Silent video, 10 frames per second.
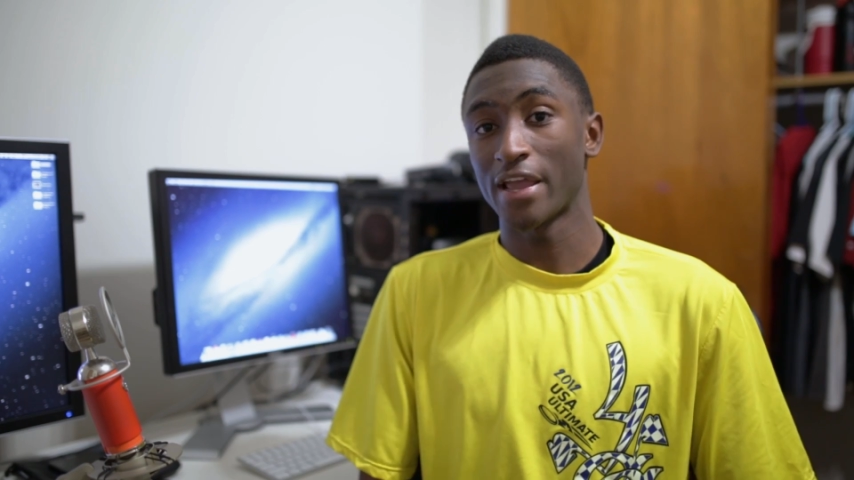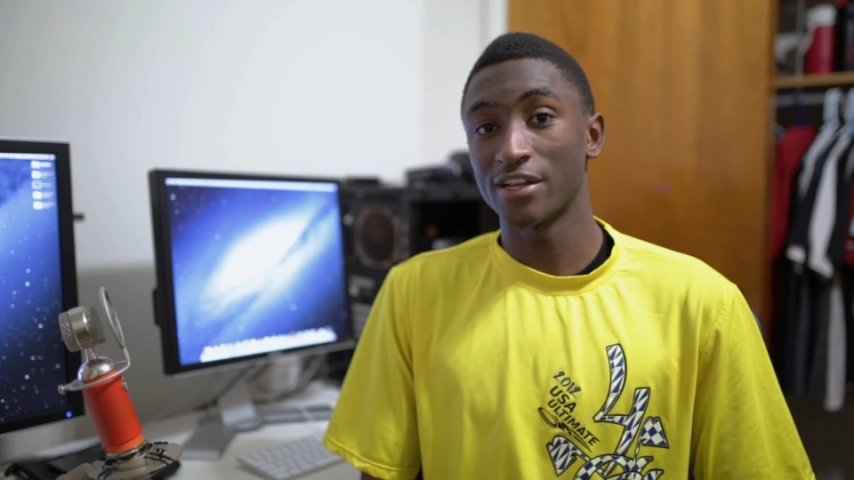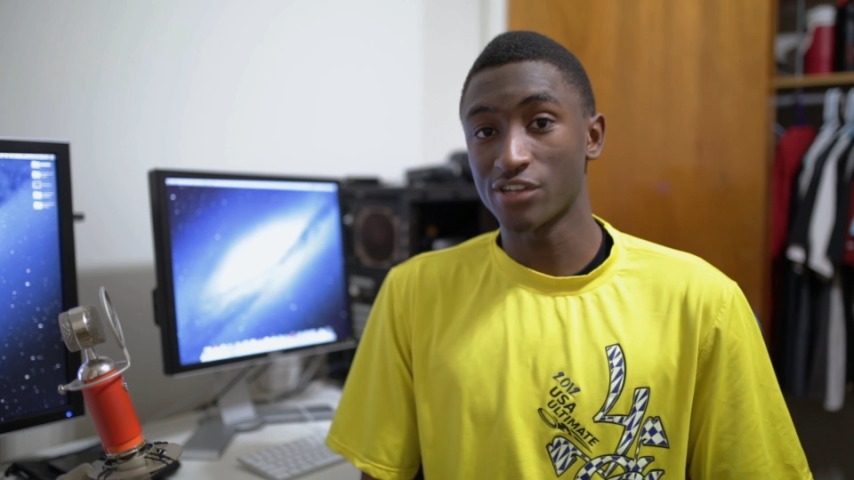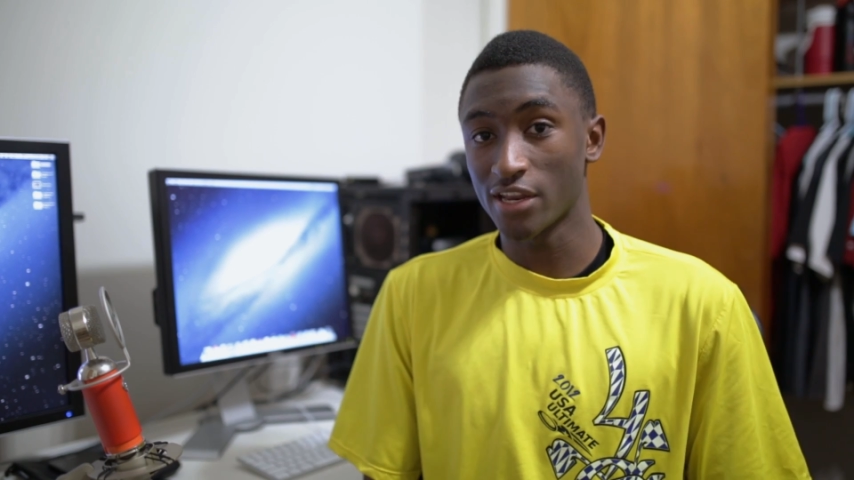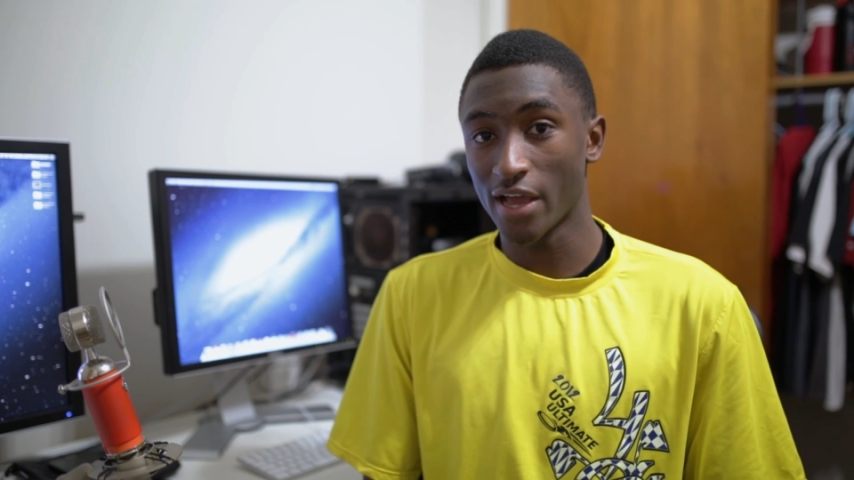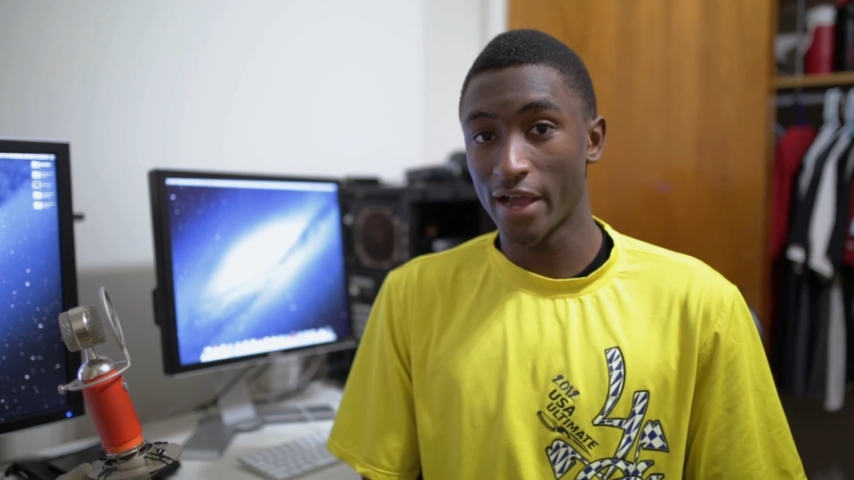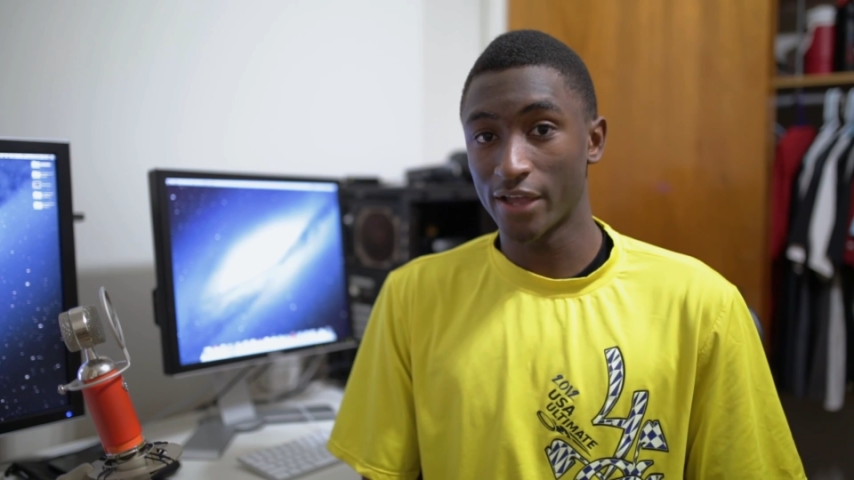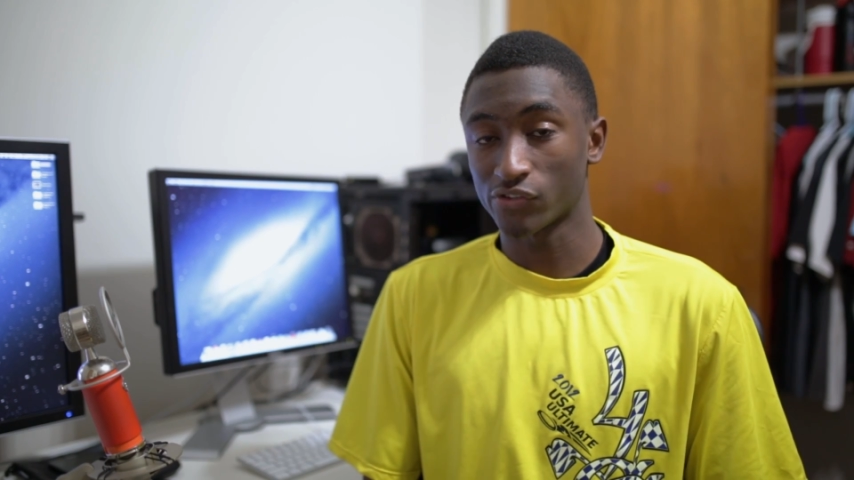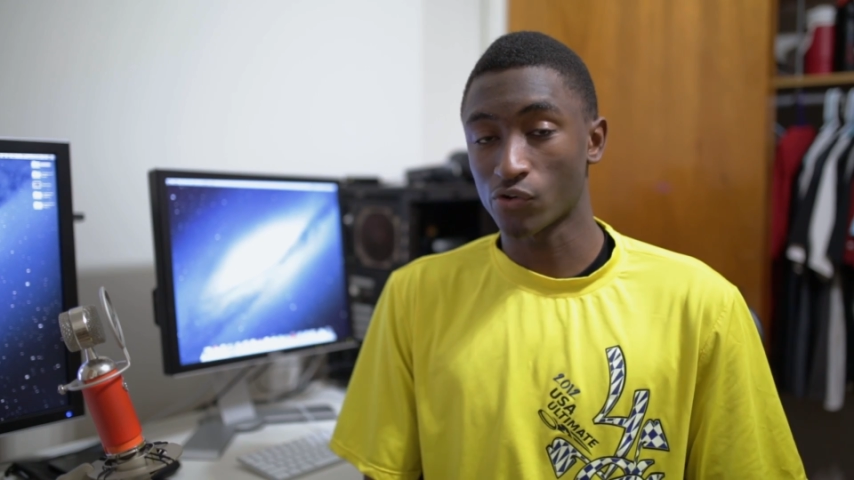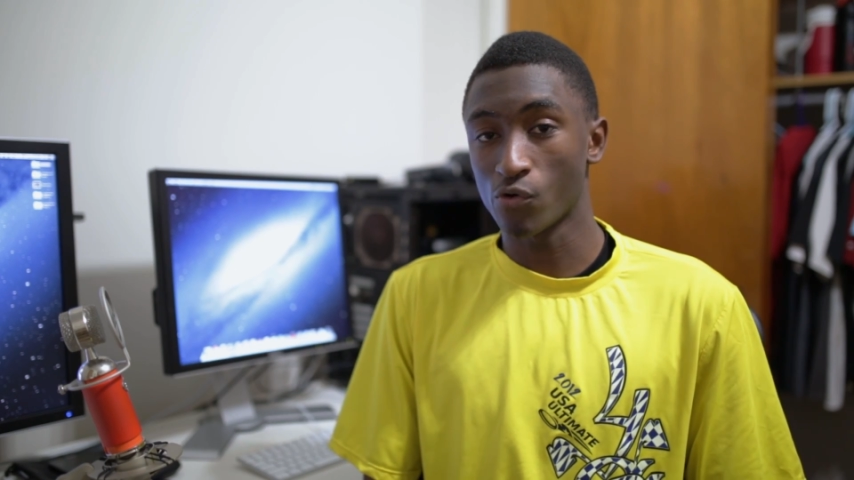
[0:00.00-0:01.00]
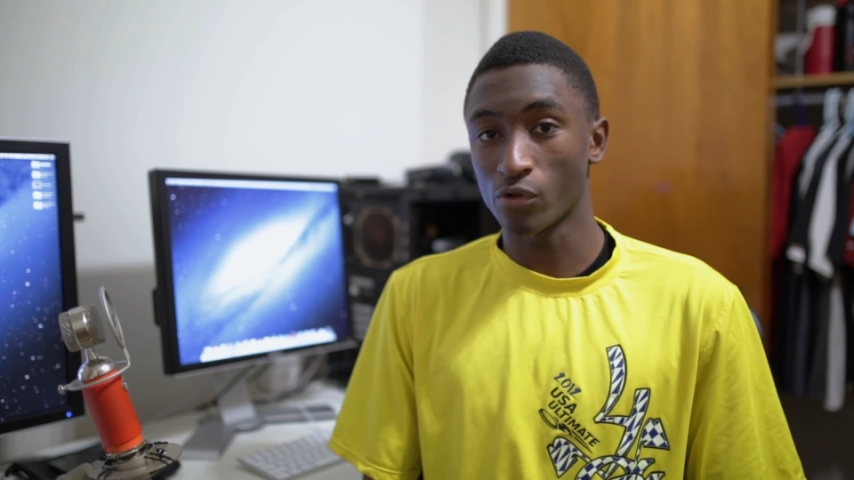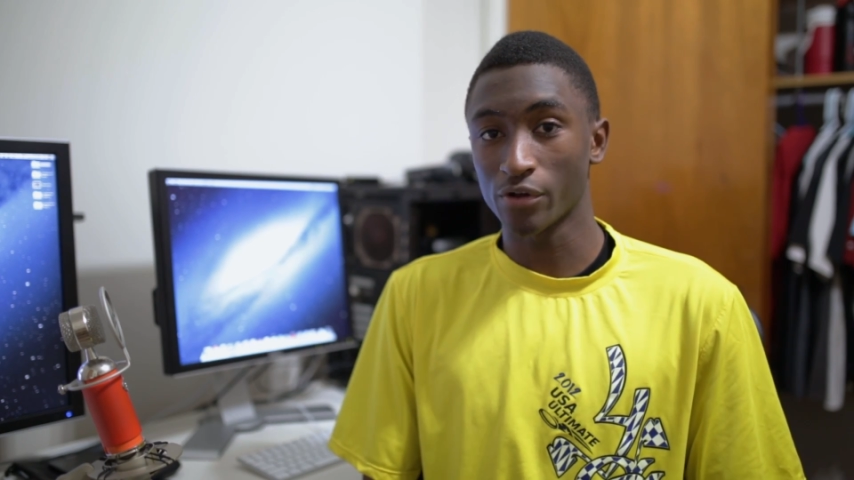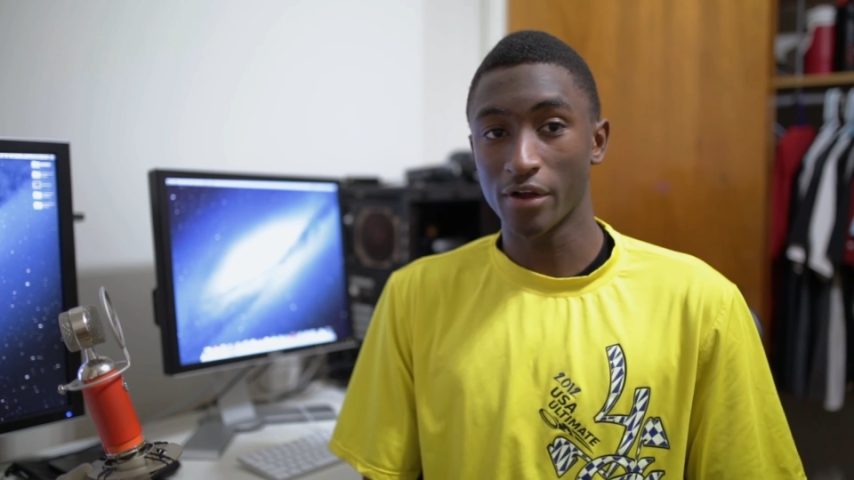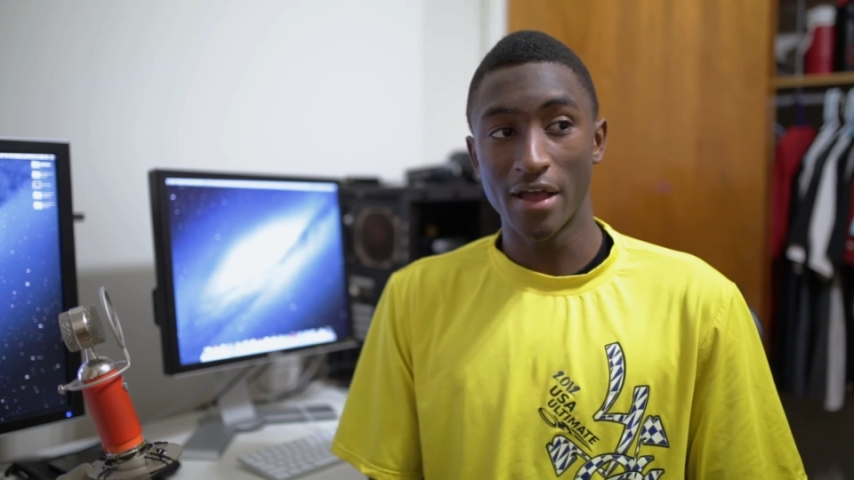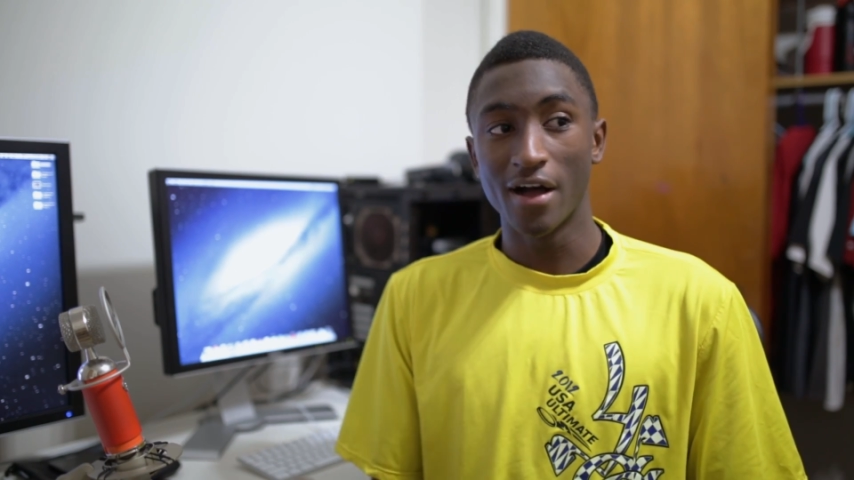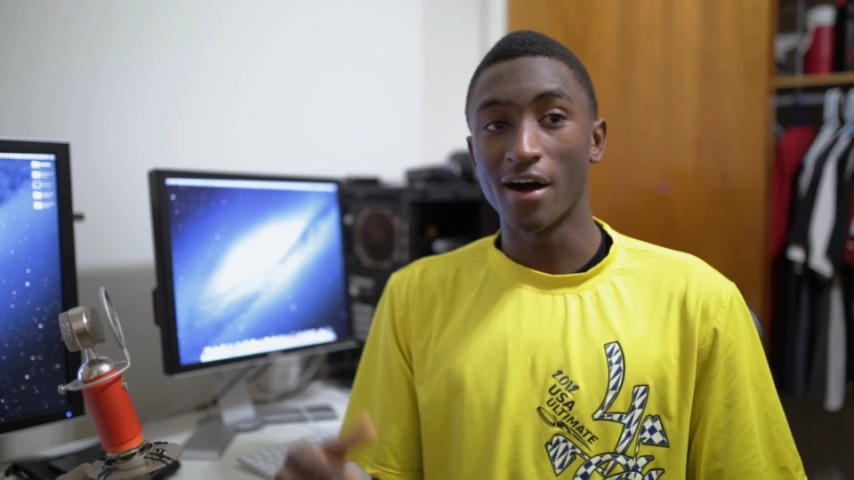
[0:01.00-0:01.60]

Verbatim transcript: H eighty i as a cooler.